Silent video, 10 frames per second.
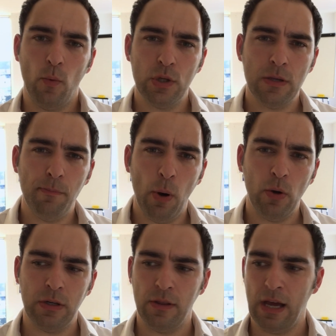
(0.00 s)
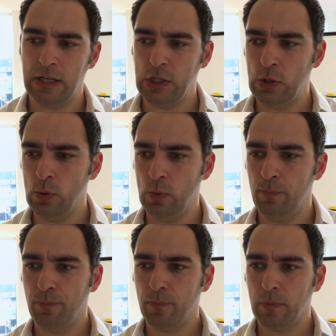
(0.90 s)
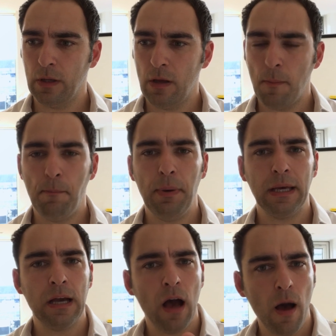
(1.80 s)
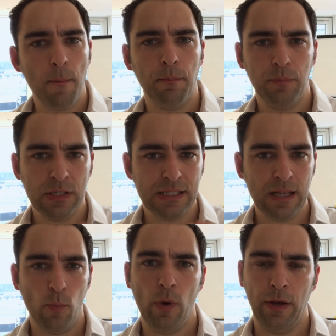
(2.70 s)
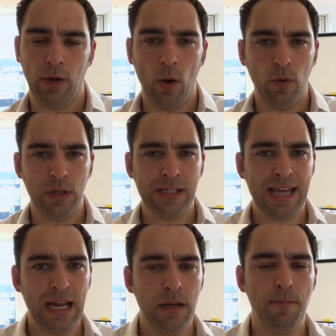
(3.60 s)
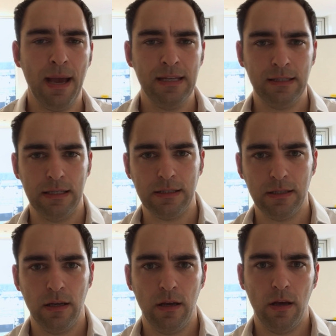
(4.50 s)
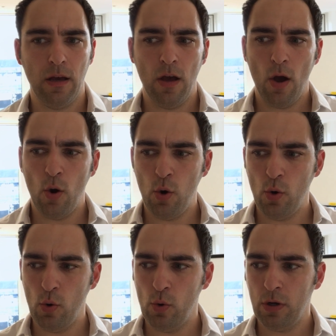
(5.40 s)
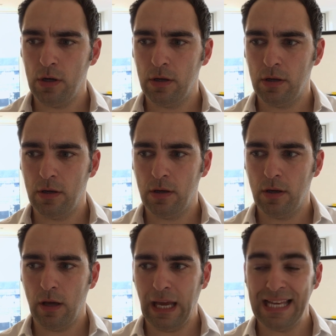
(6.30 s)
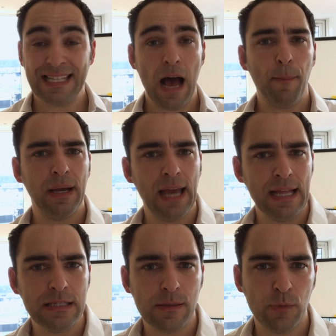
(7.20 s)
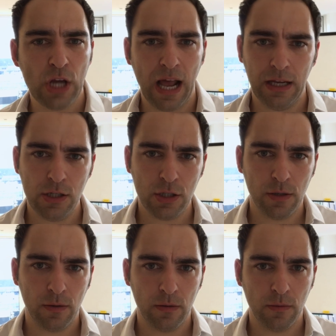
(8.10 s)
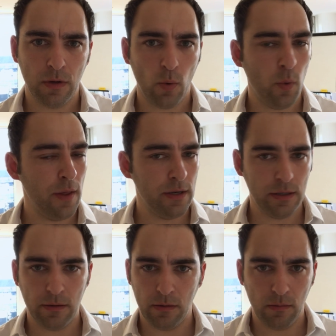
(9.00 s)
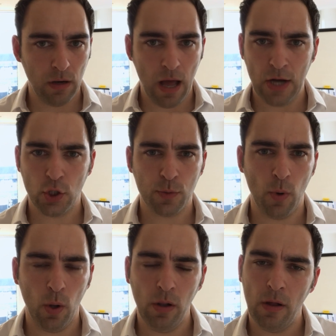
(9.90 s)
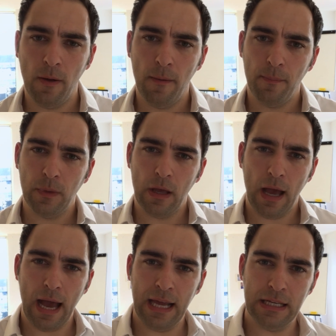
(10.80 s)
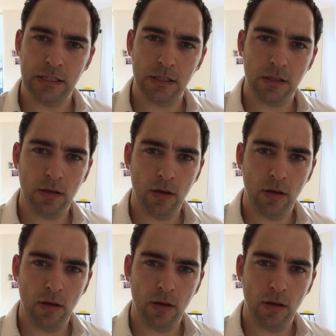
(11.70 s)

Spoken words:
What's important that you become someone on the daily basis who is up against some challenge, whether large or small, and is